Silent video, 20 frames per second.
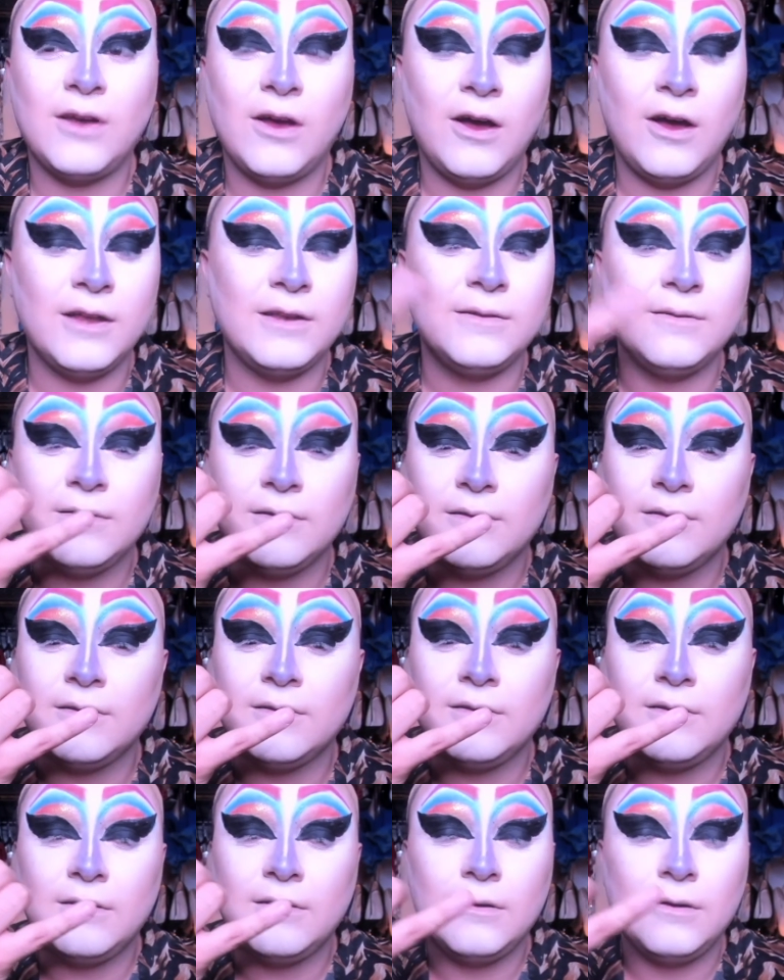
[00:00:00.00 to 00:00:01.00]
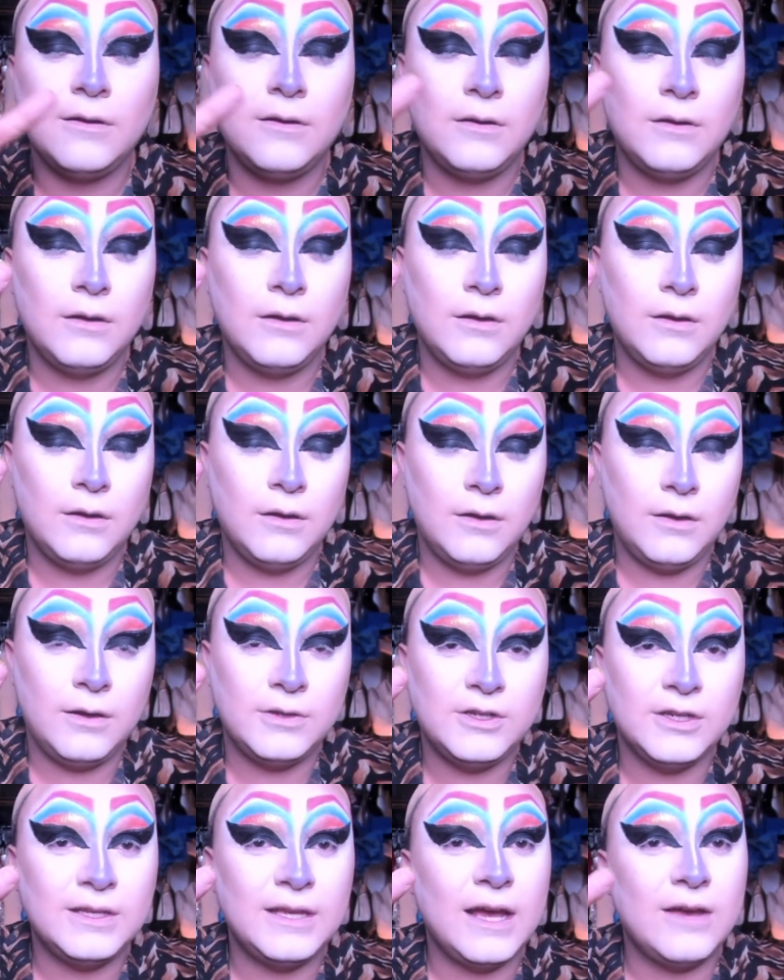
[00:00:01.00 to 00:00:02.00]
on
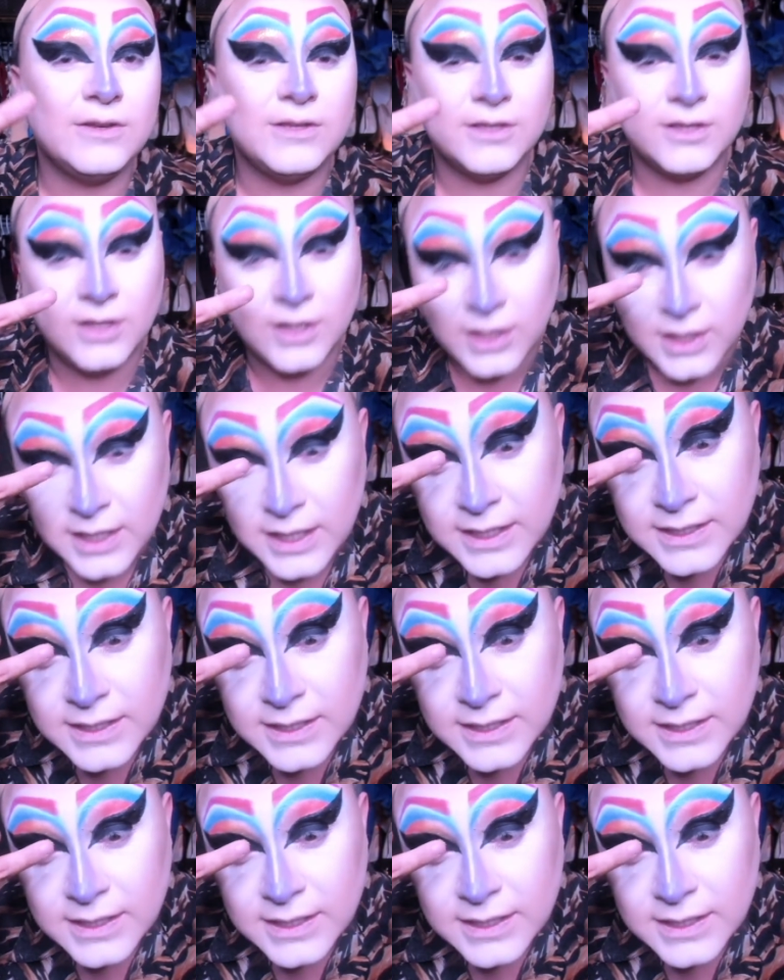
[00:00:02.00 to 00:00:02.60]
just how good it